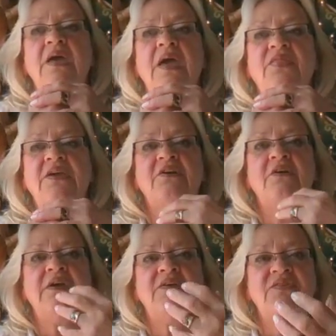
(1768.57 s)
And
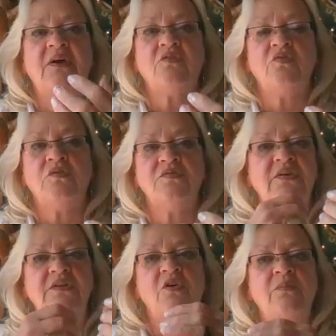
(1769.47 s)
there is a
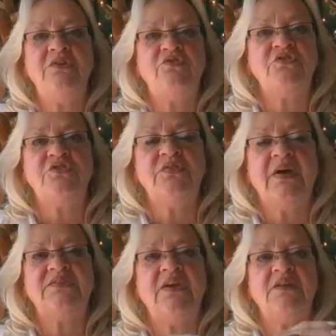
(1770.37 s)
cruelty. Nobody should do
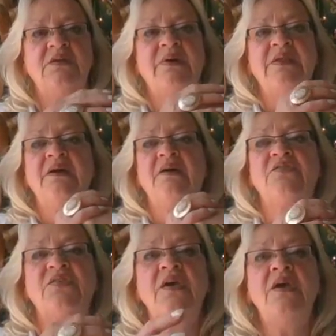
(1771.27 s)
that to anybody
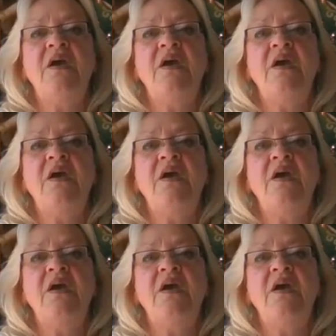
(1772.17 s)
else.